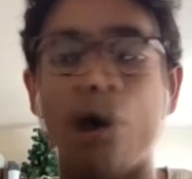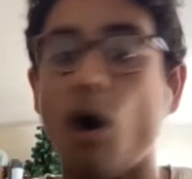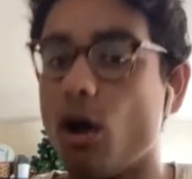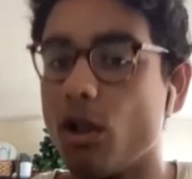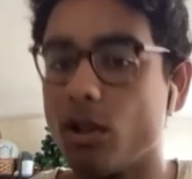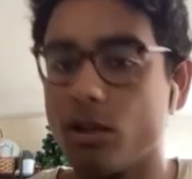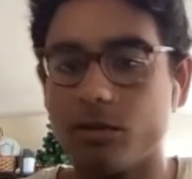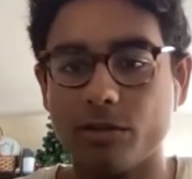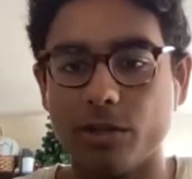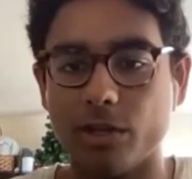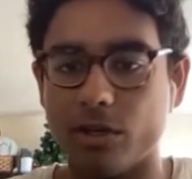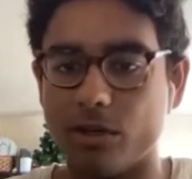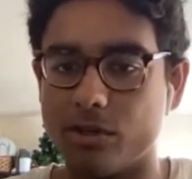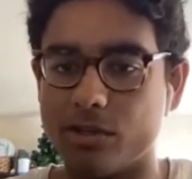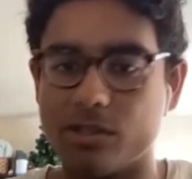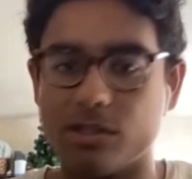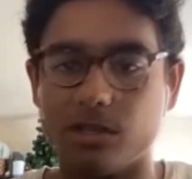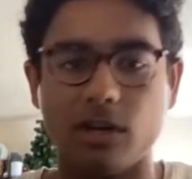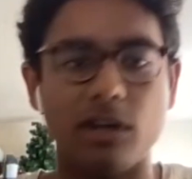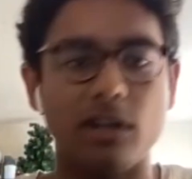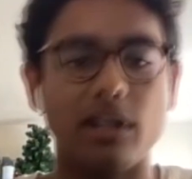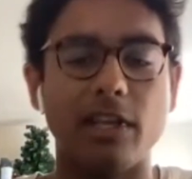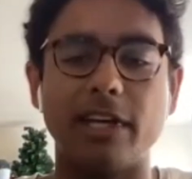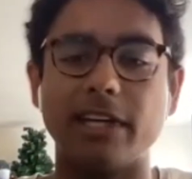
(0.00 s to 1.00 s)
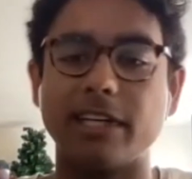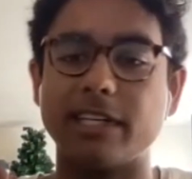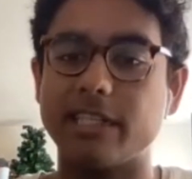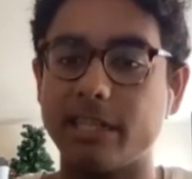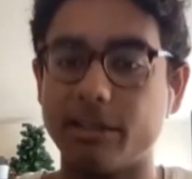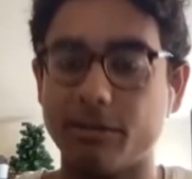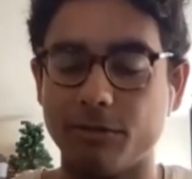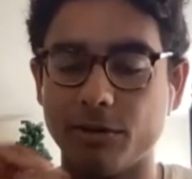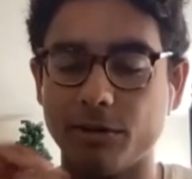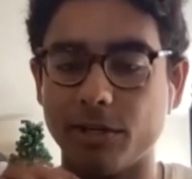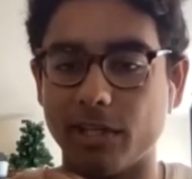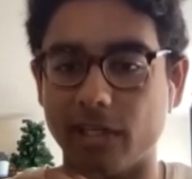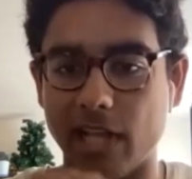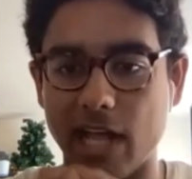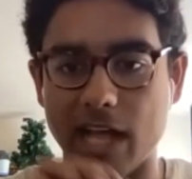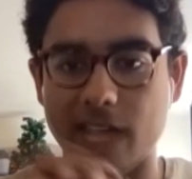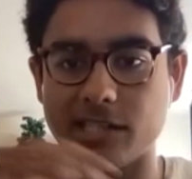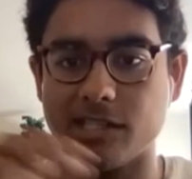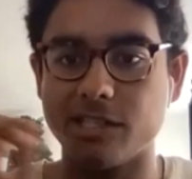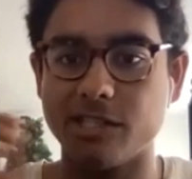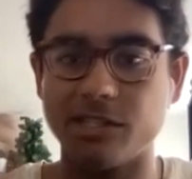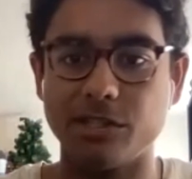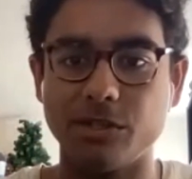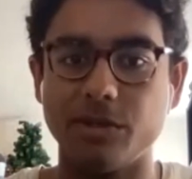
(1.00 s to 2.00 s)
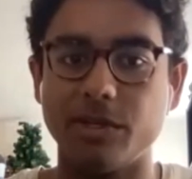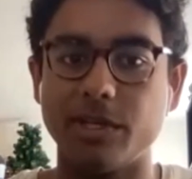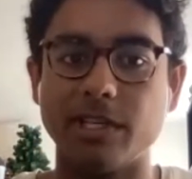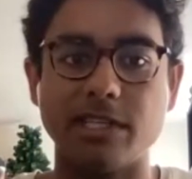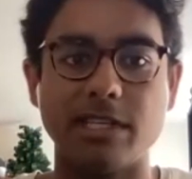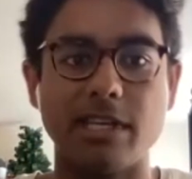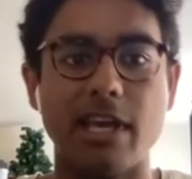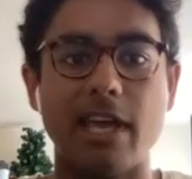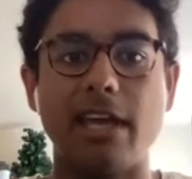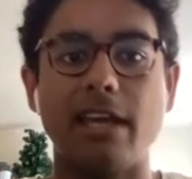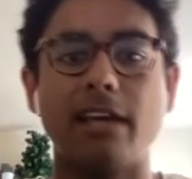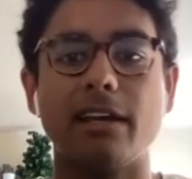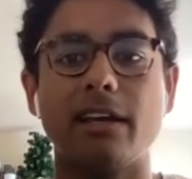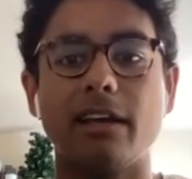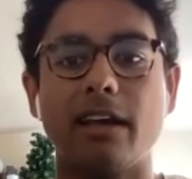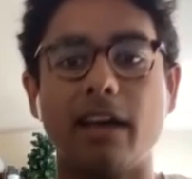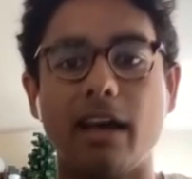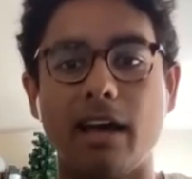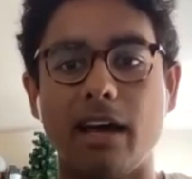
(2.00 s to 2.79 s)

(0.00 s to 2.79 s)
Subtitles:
All of those are like different classes you can take